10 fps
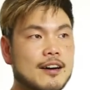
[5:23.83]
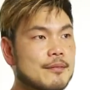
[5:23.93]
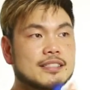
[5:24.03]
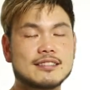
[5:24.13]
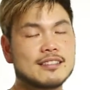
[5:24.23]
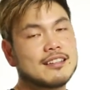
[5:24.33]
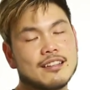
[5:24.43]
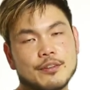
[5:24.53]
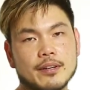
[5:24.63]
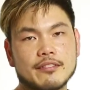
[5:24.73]
It just needs a
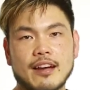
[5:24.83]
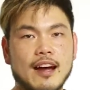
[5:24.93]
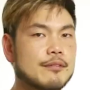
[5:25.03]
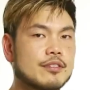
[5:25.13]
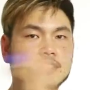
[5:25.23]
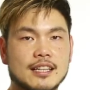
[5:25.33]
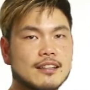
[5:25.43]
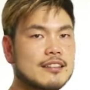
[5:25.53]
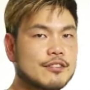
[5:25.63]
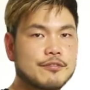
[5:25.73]
little bit of time to chuck
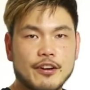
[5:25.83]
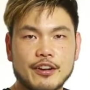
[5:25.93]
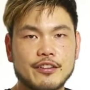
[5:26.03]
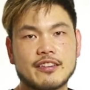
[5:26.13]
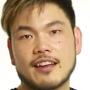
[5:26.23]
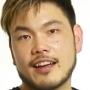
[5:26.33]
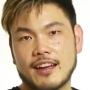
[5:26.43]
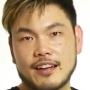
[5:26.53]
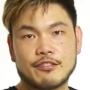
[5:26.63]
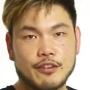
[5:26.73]
in some photos there
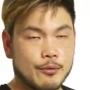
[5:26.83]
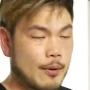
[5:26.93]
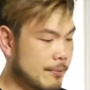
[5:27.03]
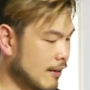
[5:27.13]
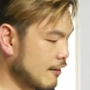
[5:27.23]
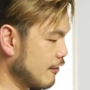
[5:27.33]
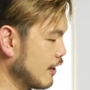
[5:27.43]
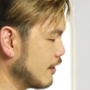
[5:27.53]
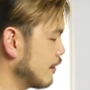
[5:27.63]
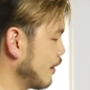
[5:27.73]
and you've got your website ready
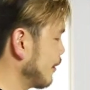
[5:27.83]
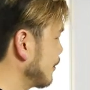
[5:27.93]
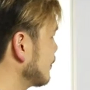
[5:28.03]
to go.